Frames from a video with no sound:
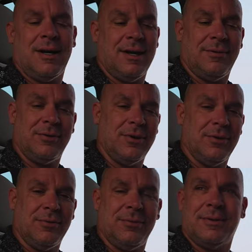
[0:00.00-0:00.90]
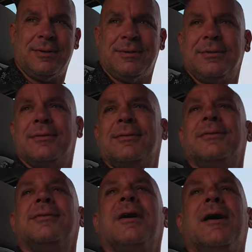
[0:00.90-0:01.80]
I have no
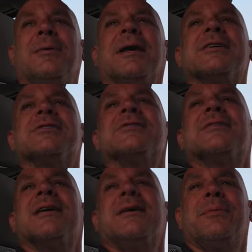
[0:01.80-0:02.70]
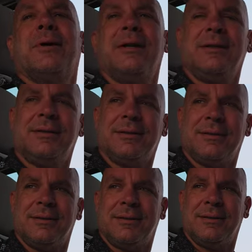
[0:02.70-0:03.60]
obligations to anybody.
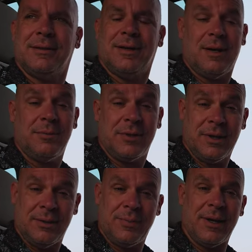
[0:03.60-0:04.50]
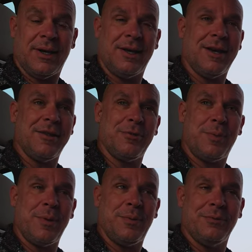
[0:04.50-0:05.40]
I'm done making other
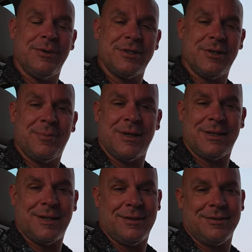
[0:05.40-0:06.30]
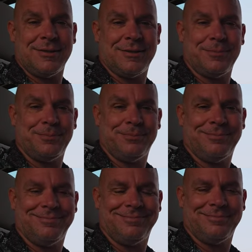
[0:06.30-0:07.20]
people rich on my talents.
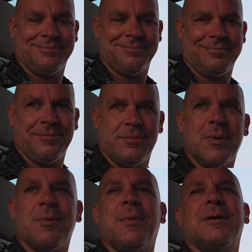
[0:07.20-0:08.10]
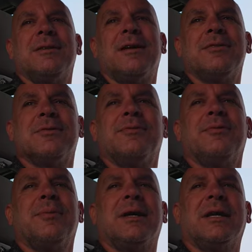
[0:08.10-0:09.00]
My talents are
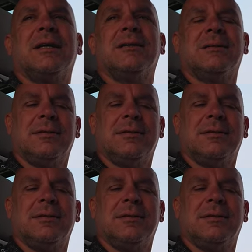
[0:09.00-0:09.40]
for me.